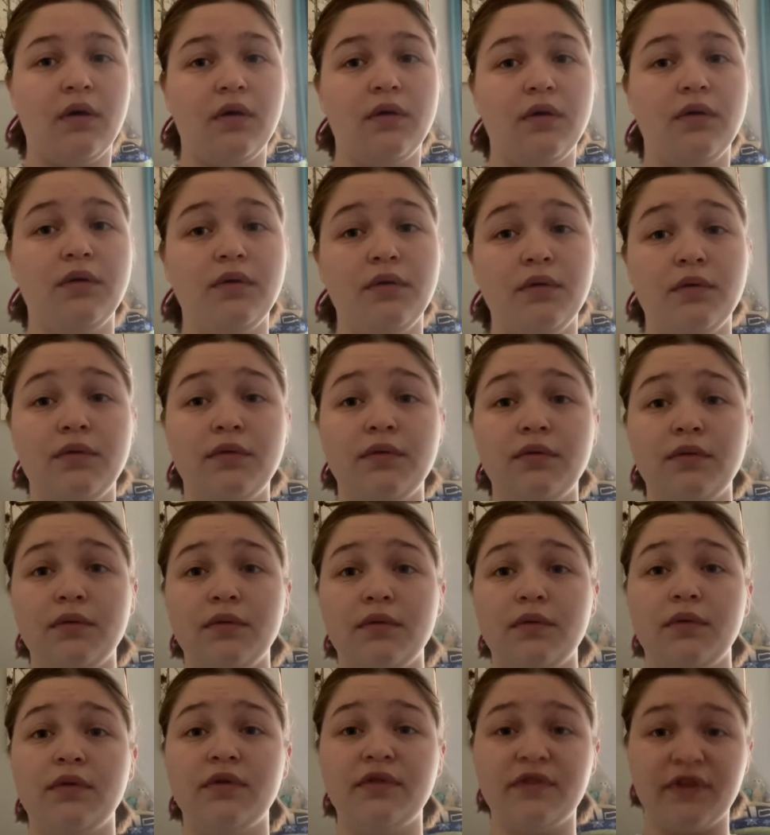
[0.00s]

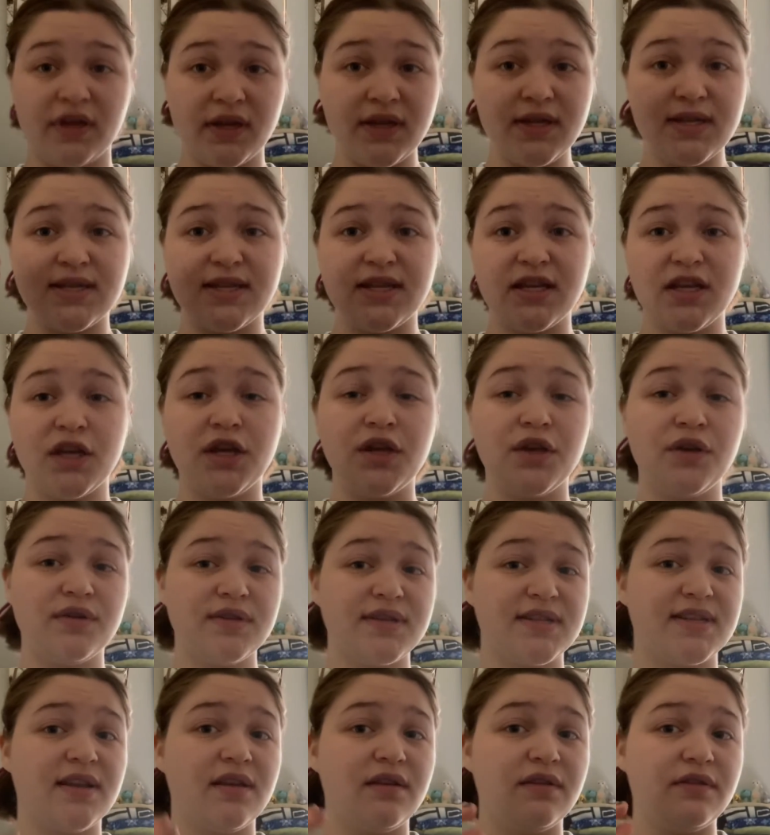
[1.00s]
You fancy
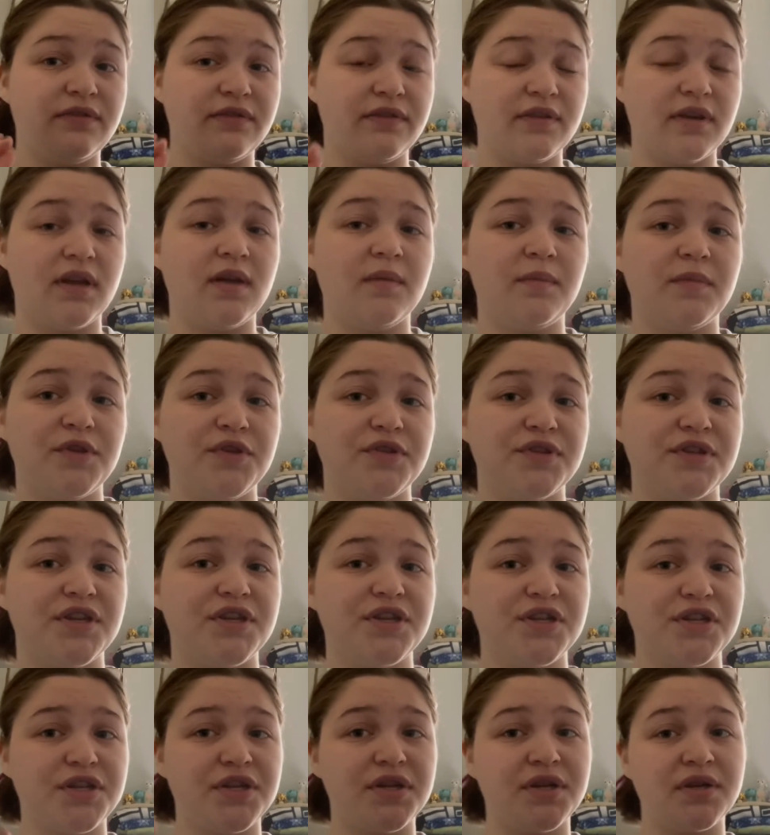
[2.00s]
yourself a
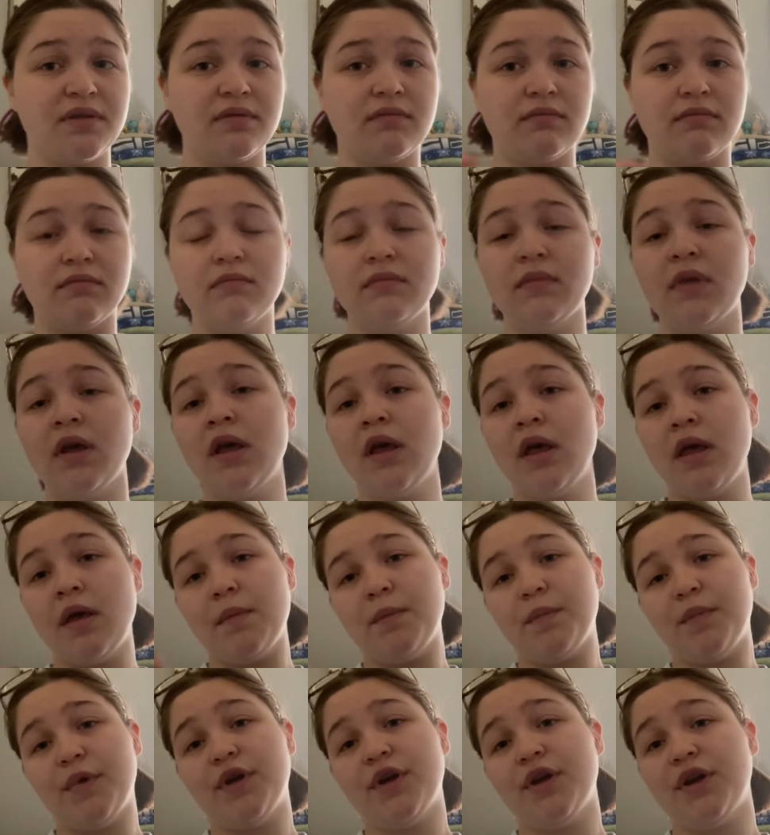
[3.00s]
musician,
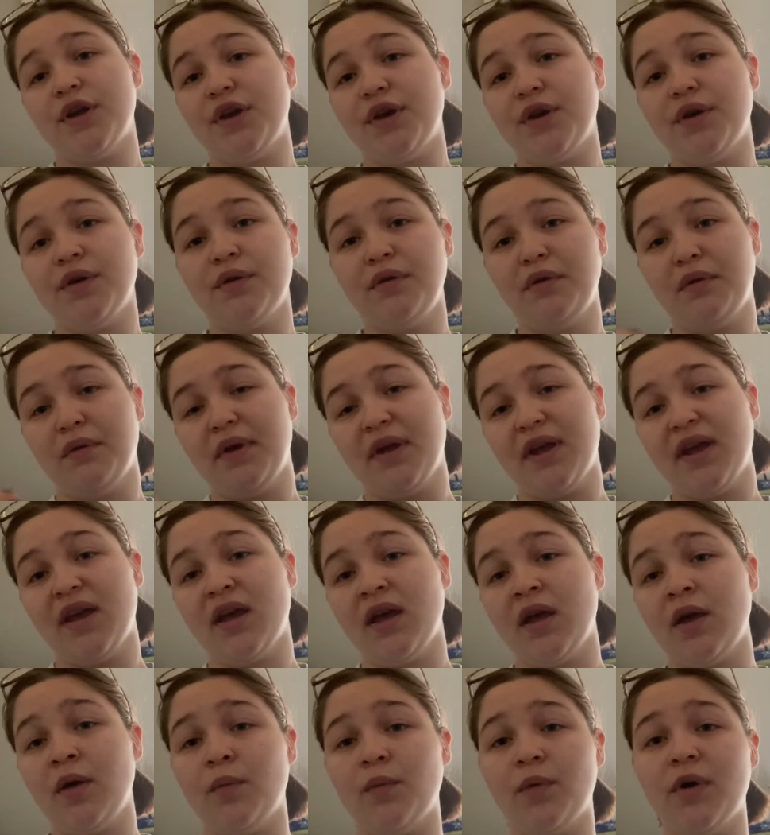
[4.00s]
but you don't
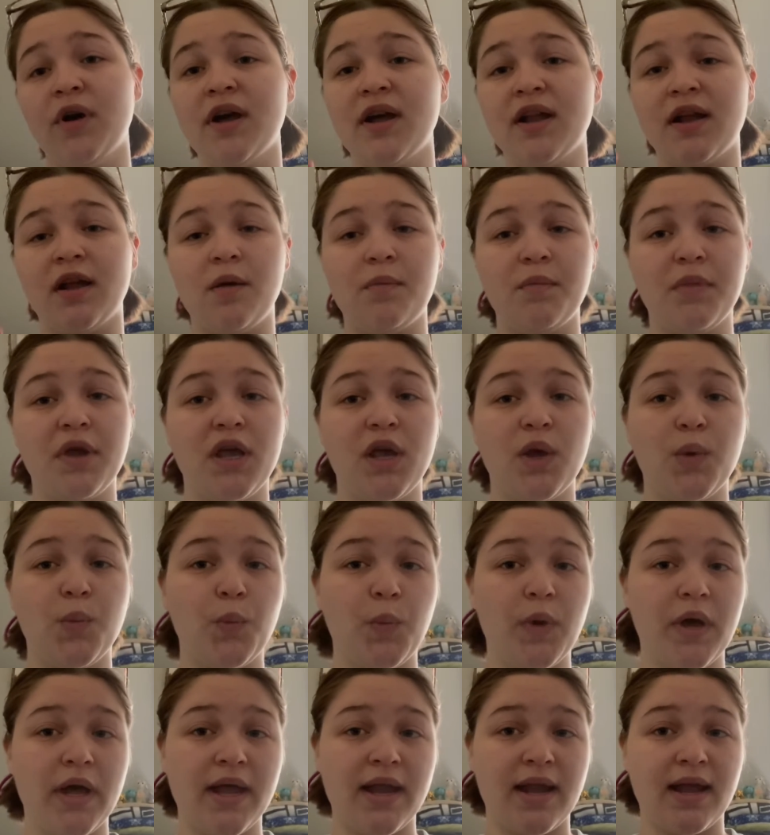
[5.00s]
get what I mean
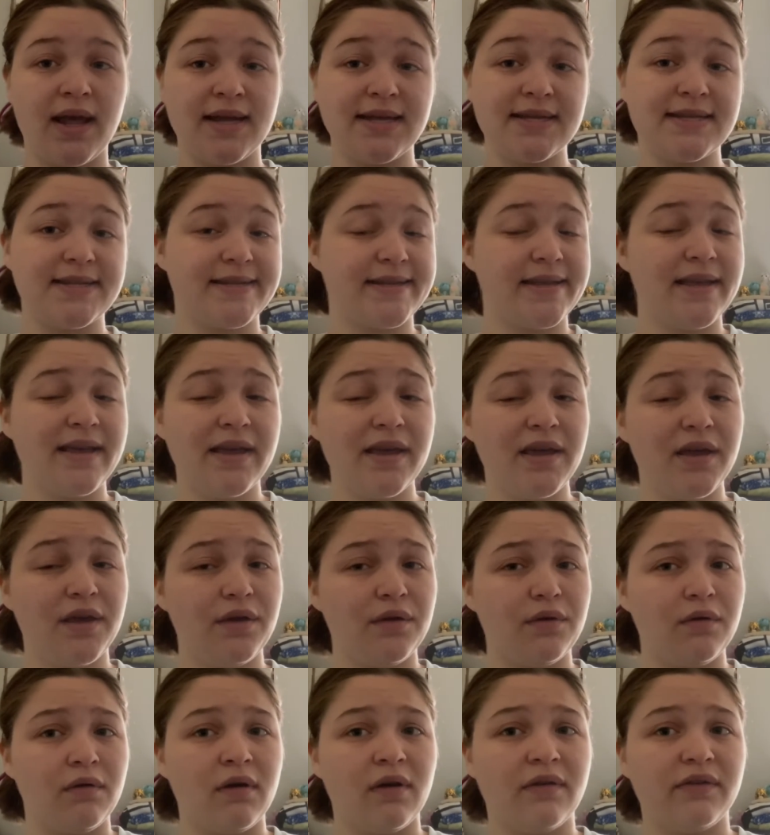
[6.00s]
when I say
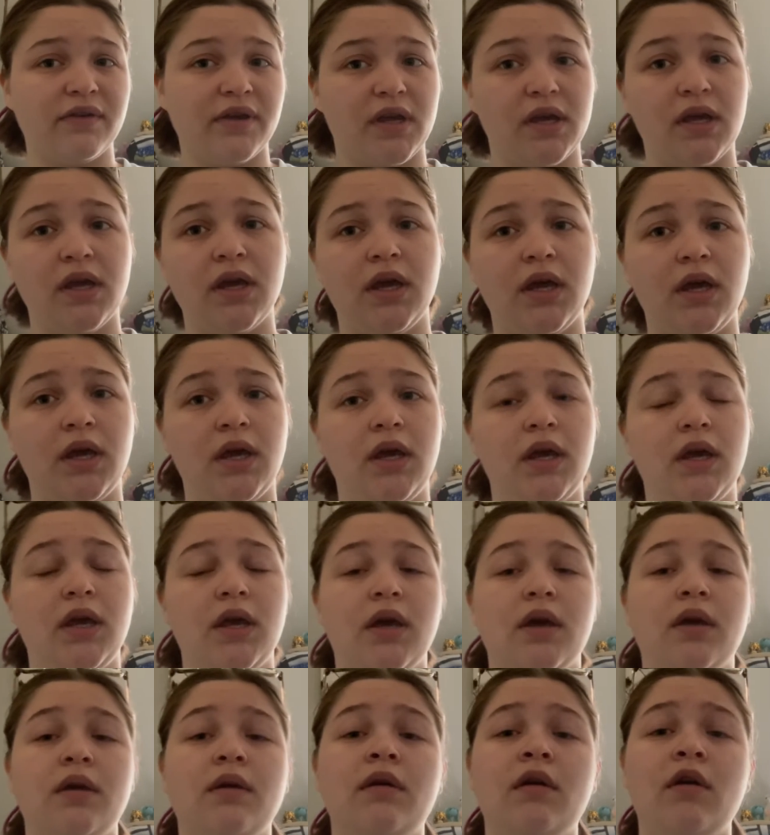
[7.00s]
you're off
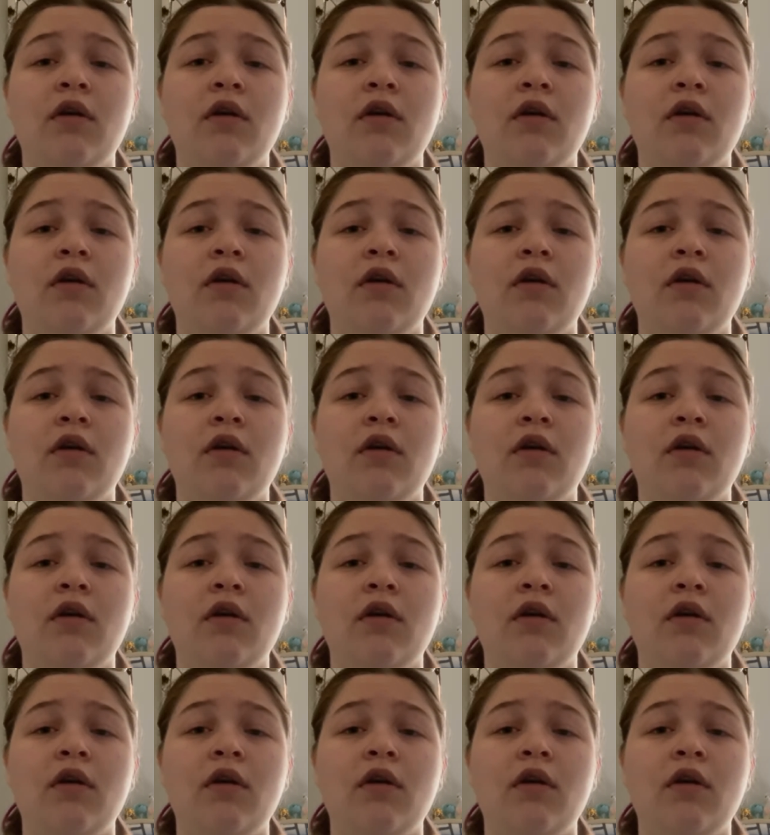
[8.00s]
key.